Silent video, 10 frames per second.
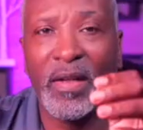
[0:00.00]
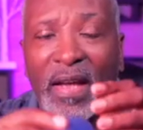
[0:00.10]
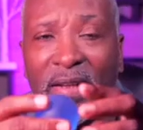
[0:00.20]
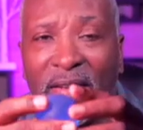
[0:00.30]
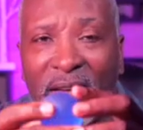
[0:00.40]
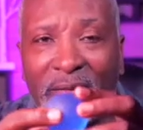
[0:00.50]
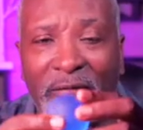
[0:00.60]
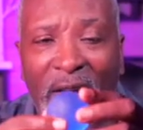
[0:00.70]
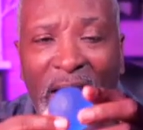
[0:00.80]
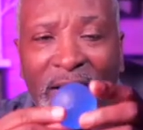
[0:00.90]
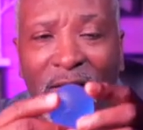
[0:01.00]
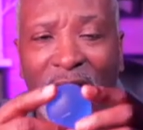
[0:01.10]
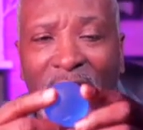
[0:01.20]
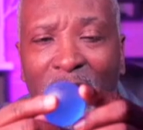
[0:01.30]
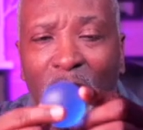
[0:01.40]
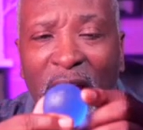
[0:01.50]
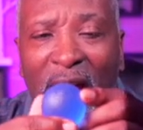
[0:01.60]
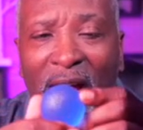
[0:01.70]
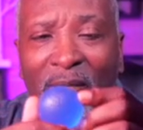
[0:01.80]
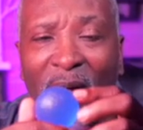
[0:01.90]
And then finally, we
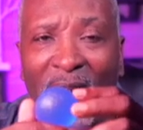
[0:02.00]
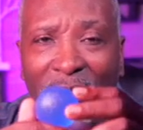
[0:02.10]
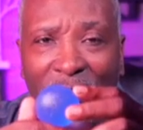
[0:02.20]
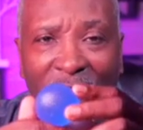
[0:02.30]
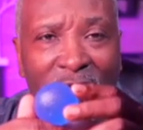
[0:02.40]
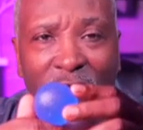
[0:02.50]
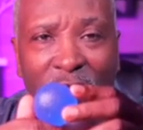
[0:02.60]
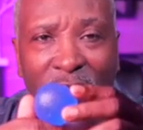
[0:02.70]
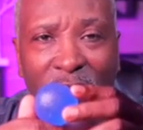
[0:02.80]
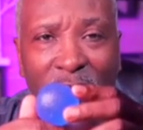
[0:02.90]
have my favorite,